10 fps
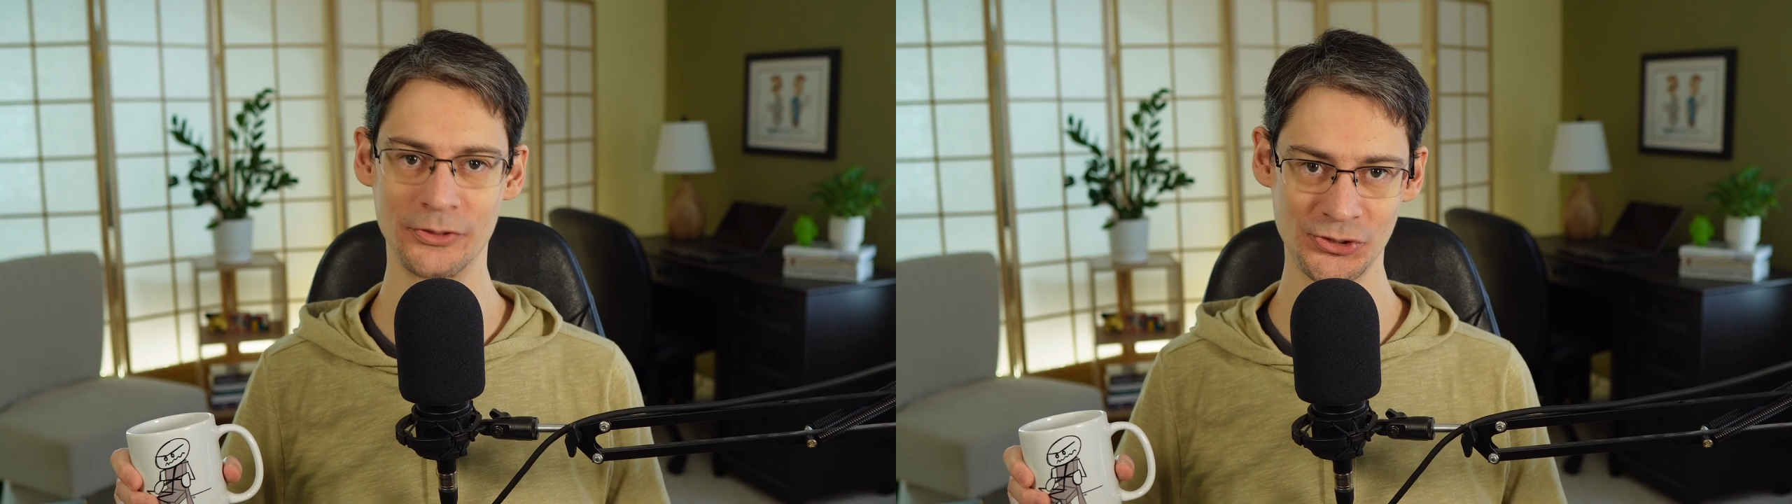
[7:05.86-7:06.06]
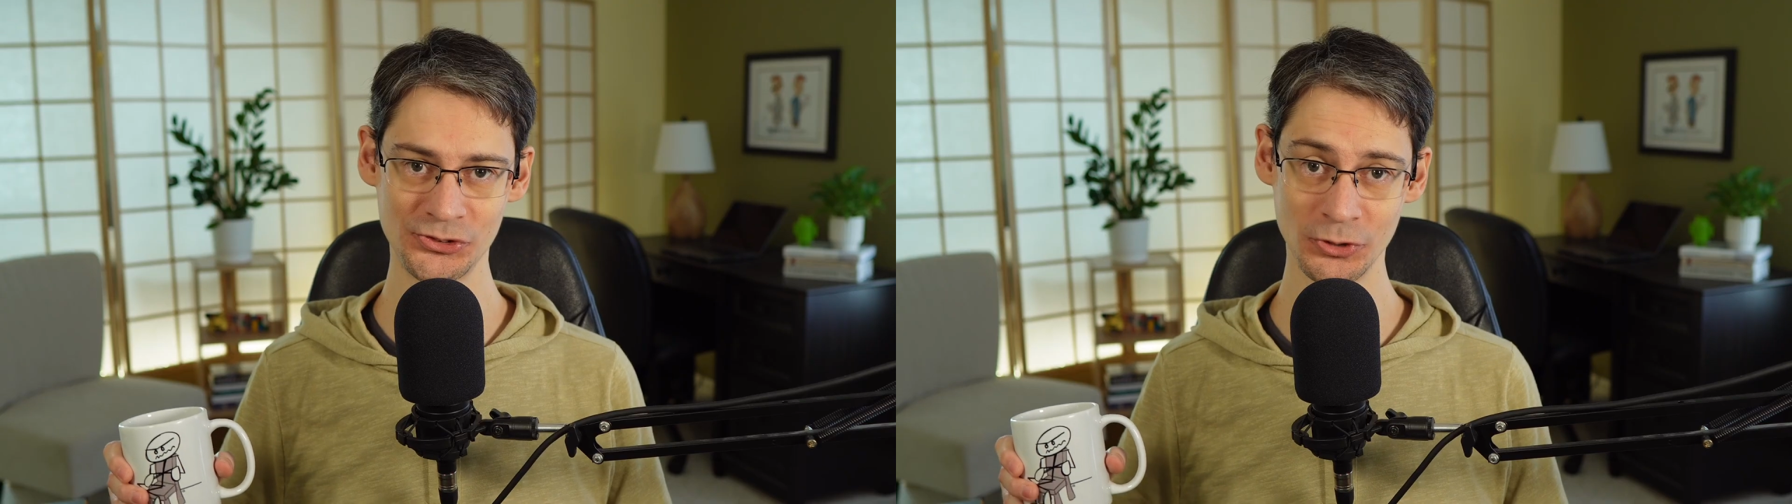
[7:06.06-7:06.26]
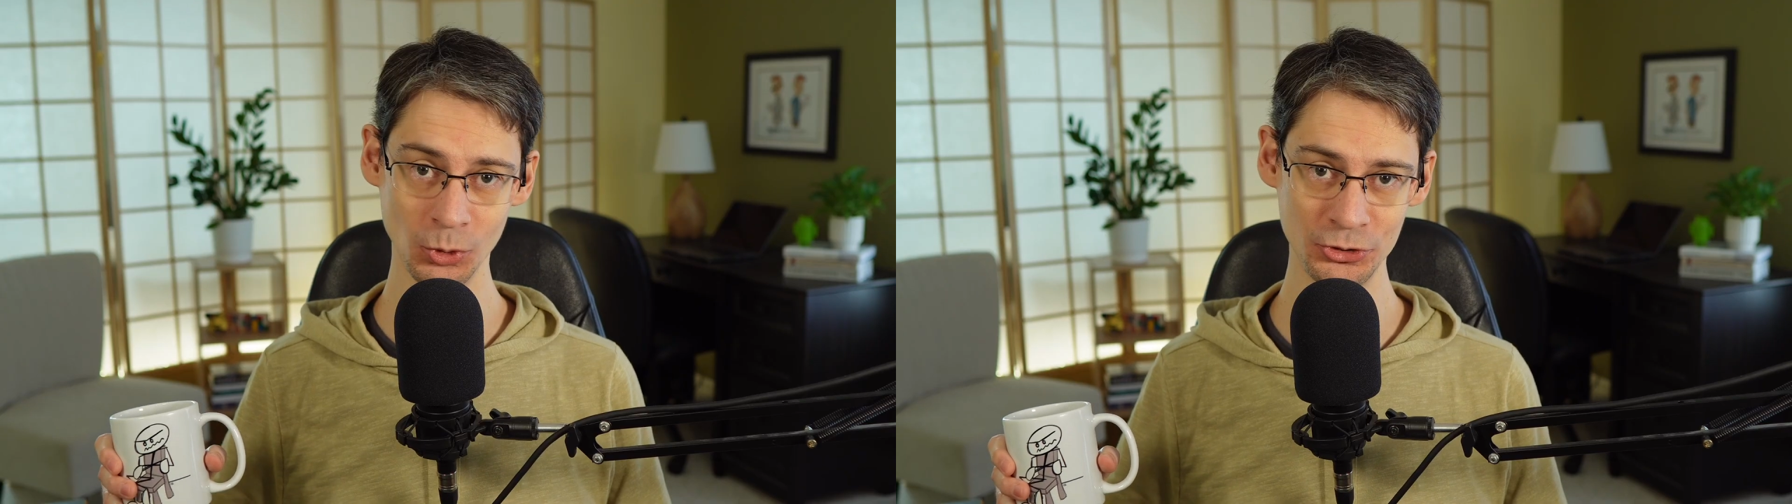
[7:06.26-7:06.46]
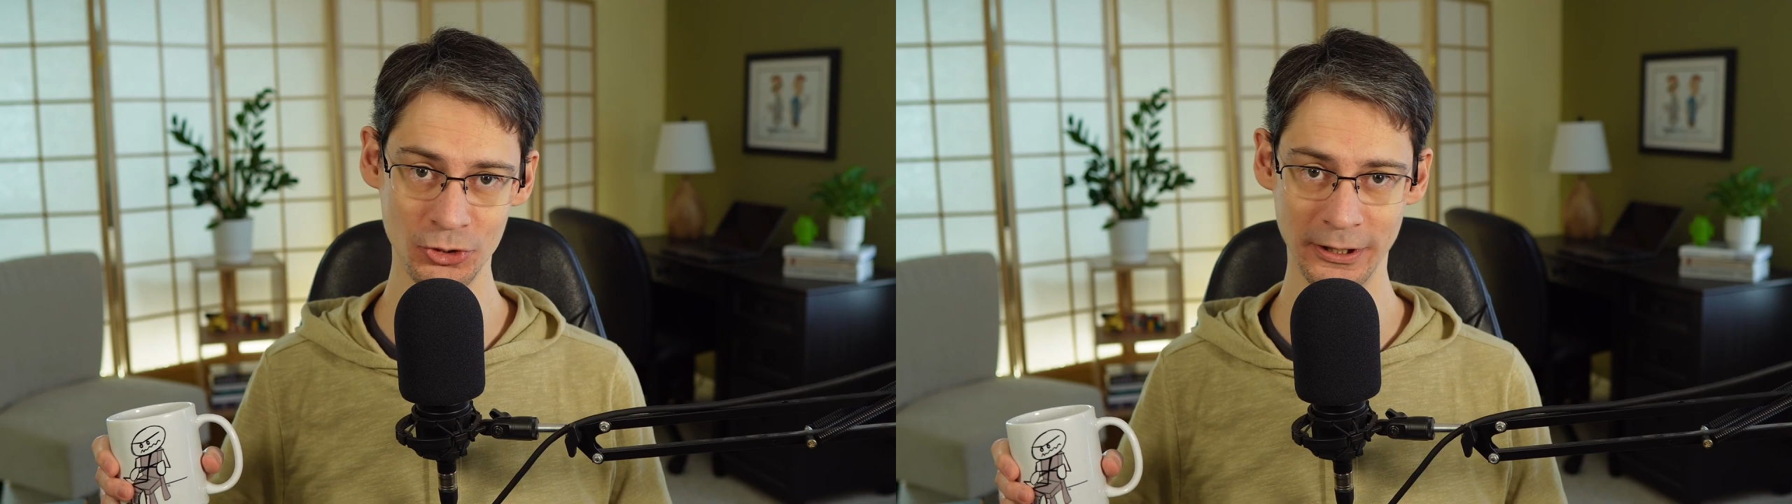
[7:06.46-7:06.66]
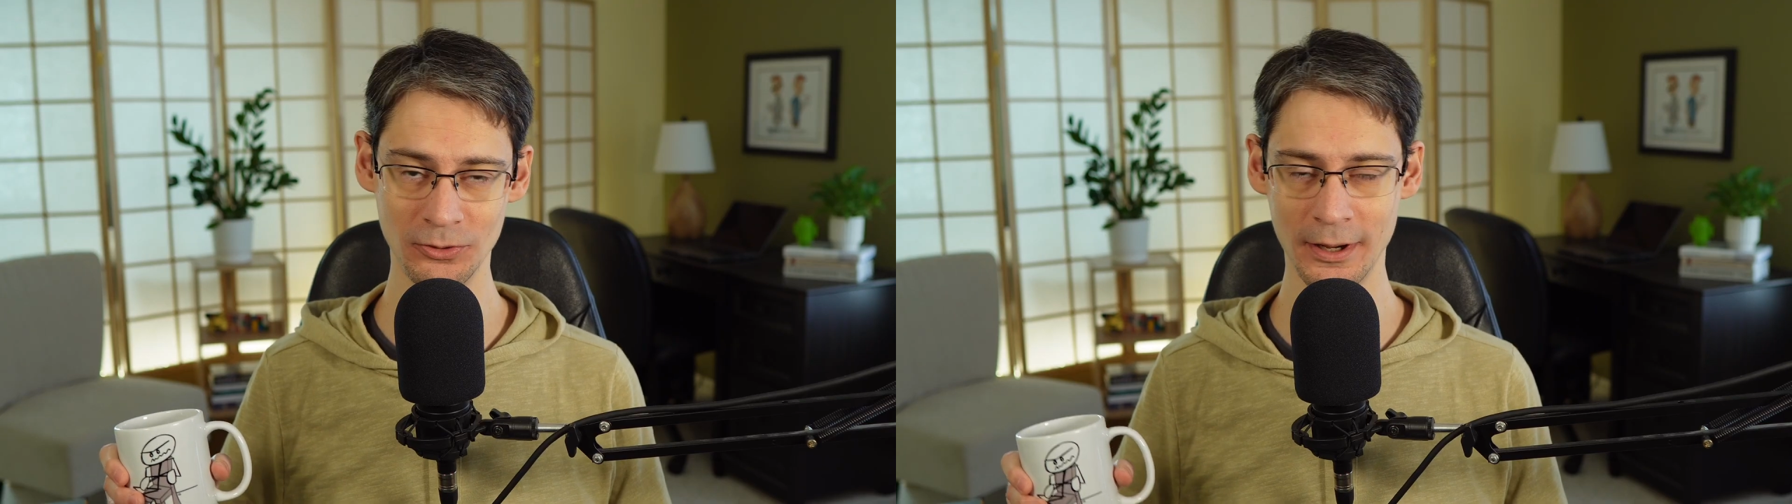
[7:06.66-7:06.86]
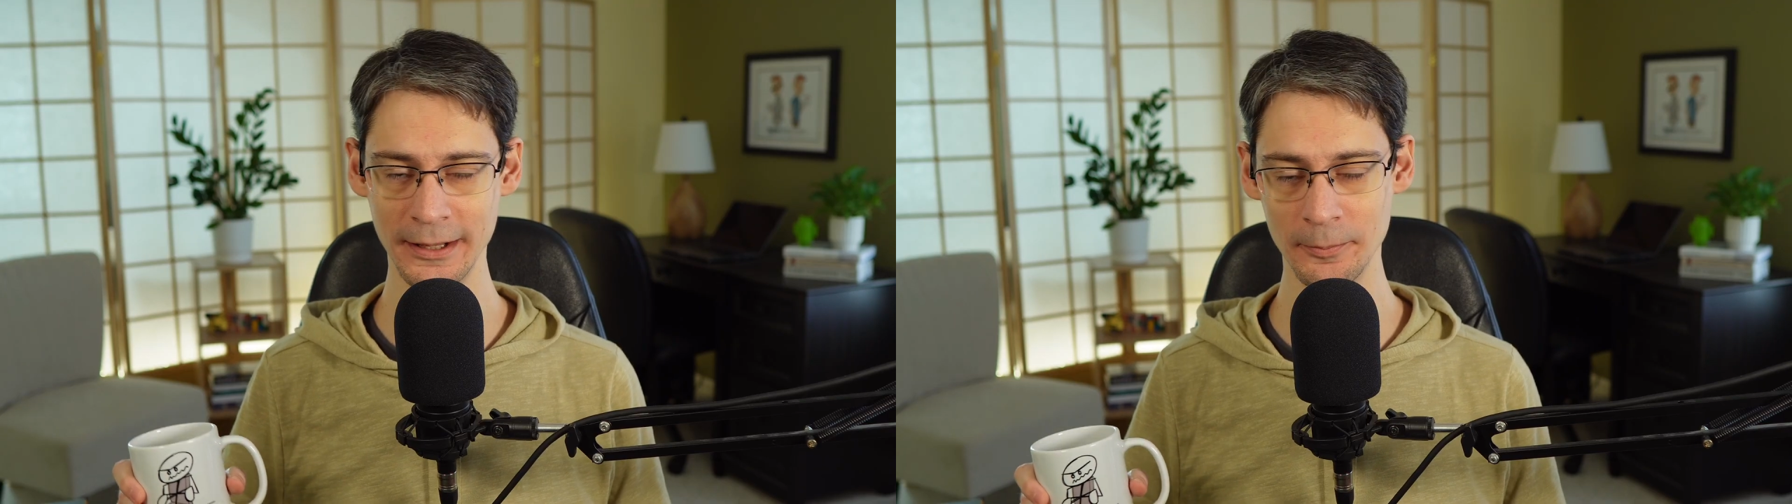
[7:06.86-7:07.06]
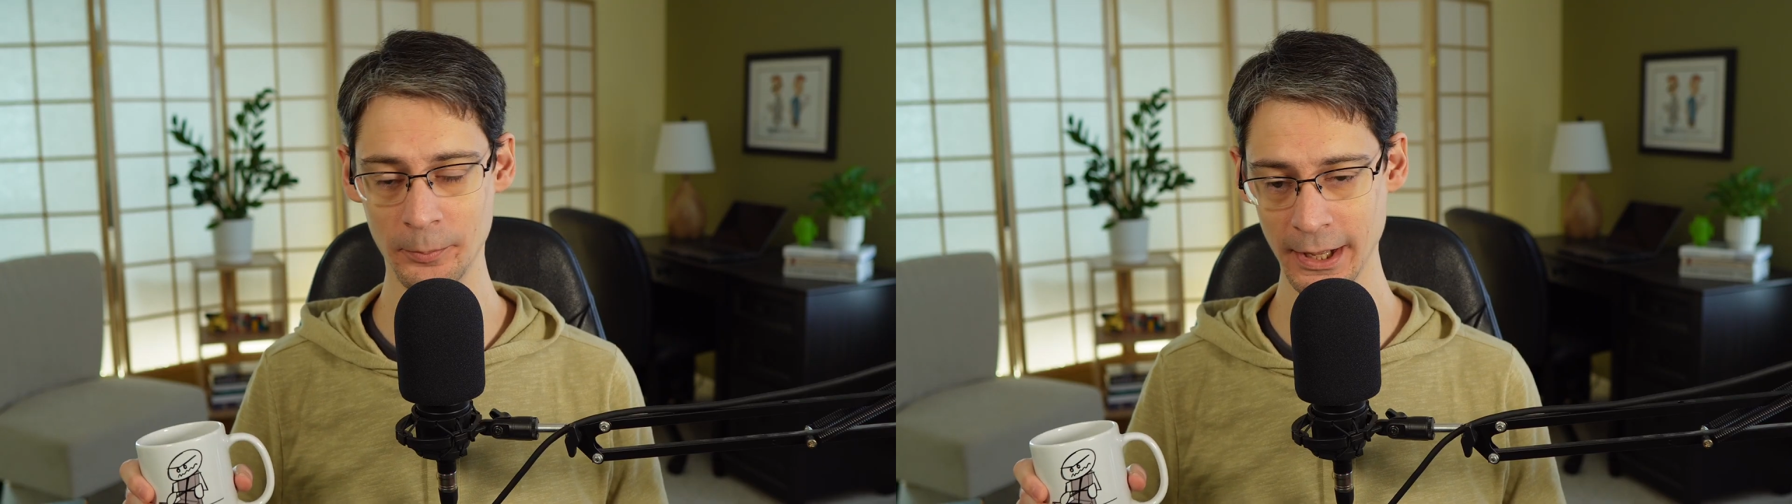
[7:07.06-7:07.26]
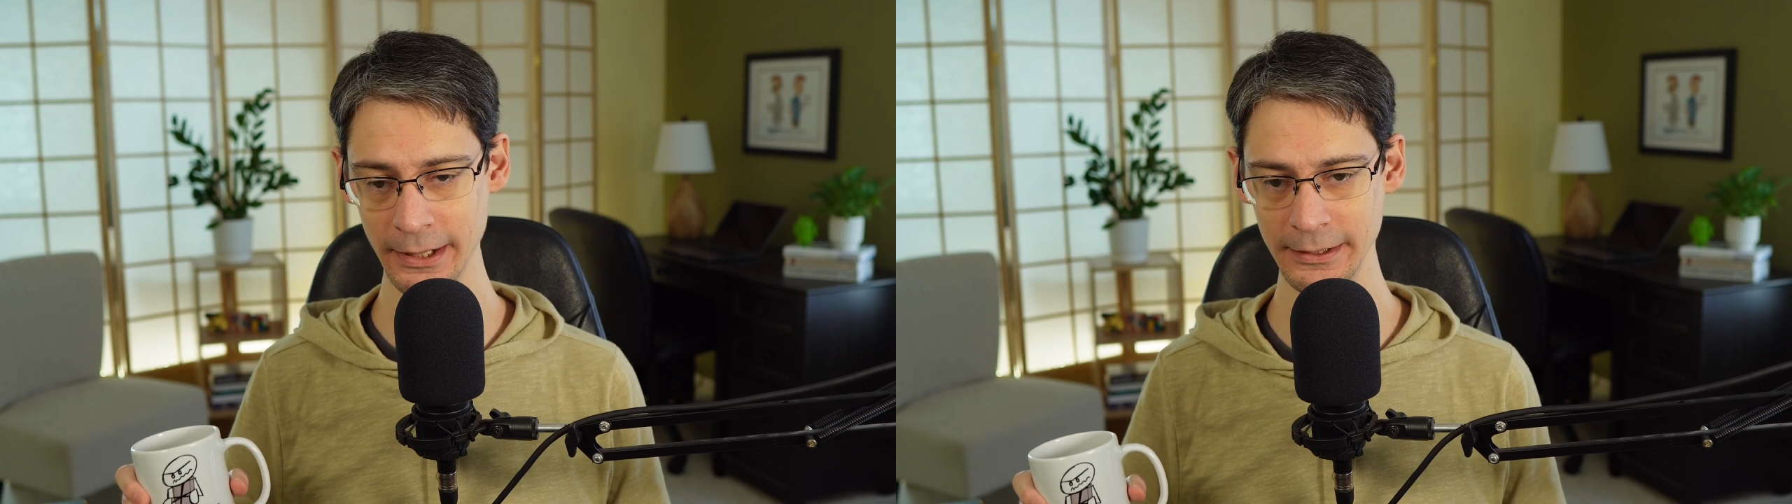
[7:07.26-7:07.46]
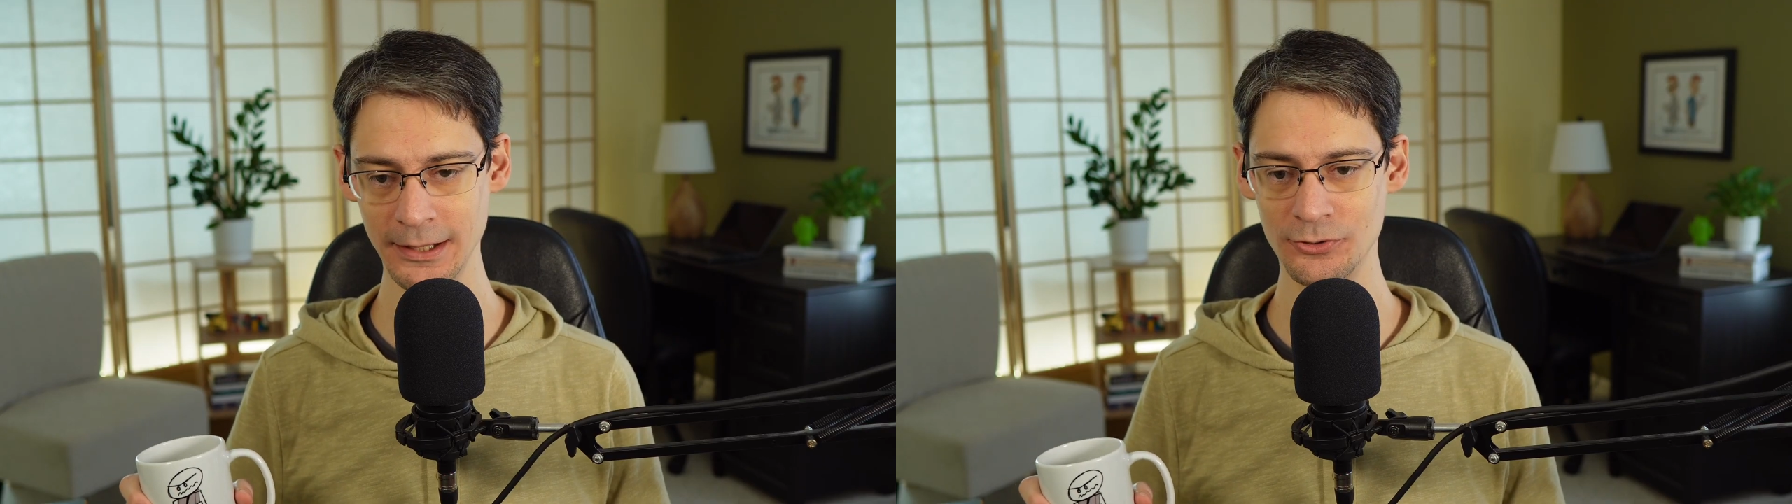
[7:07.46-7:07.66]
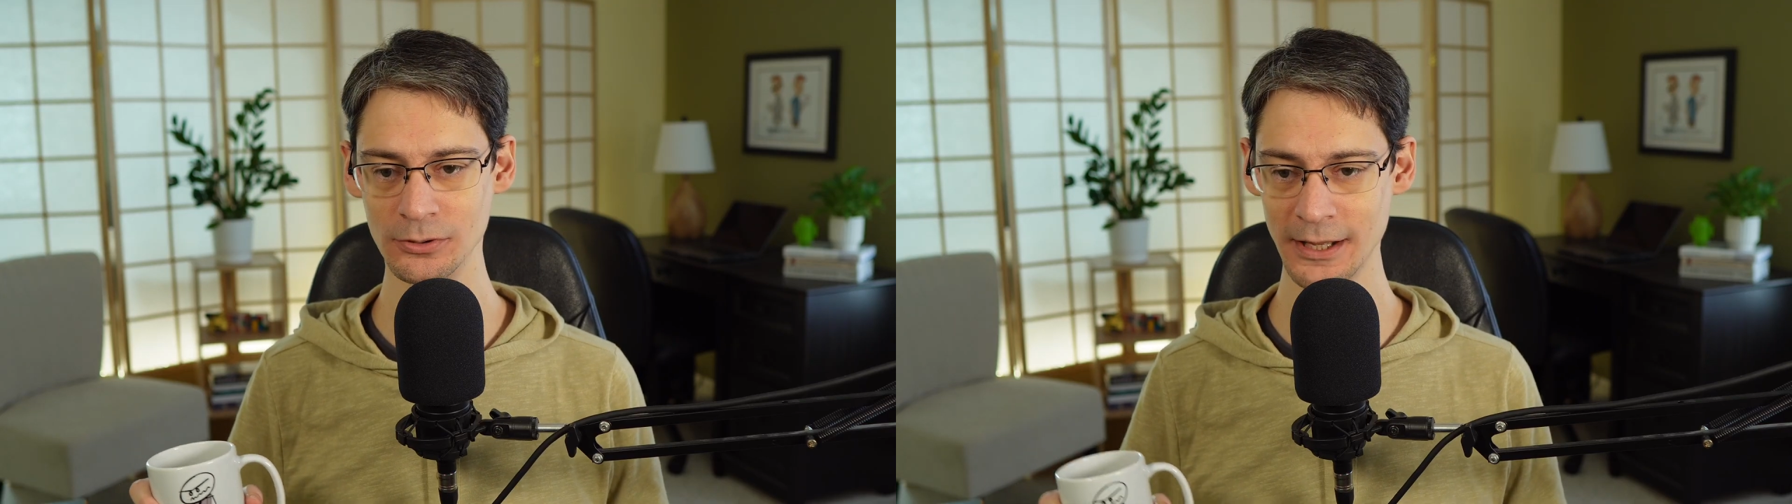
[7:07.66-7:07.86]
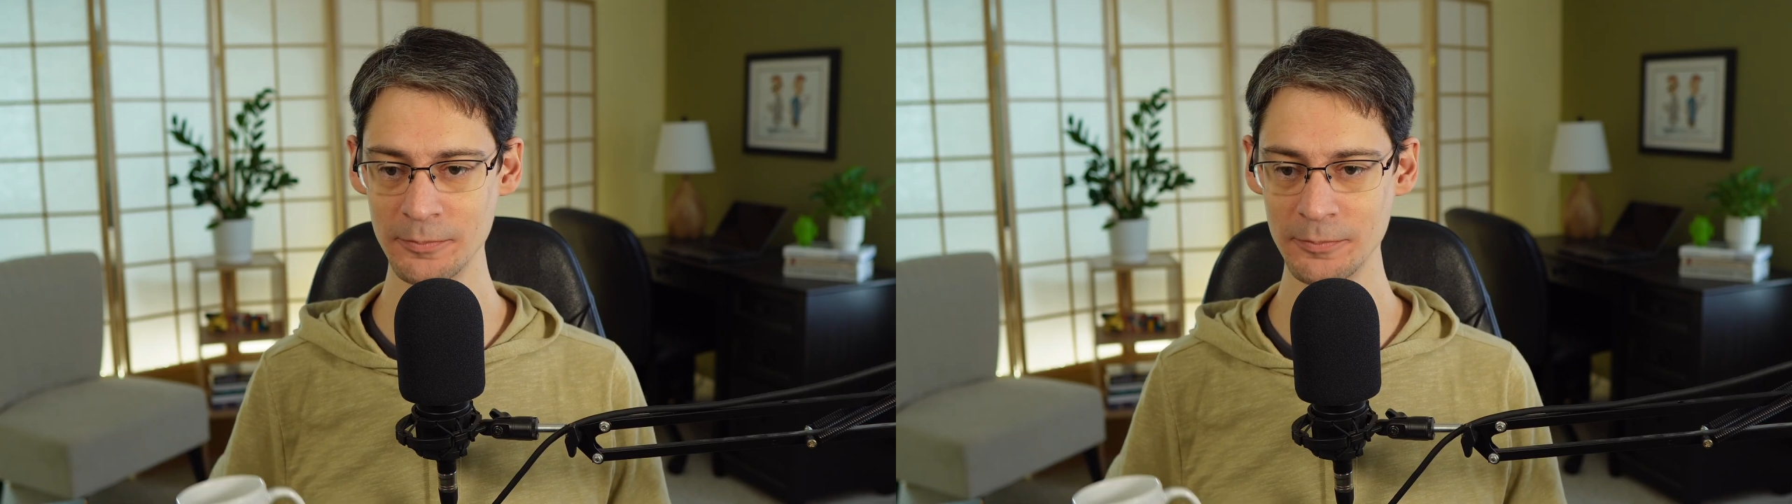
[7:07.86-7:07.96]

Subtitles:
this is a cool trick, right? But if you're like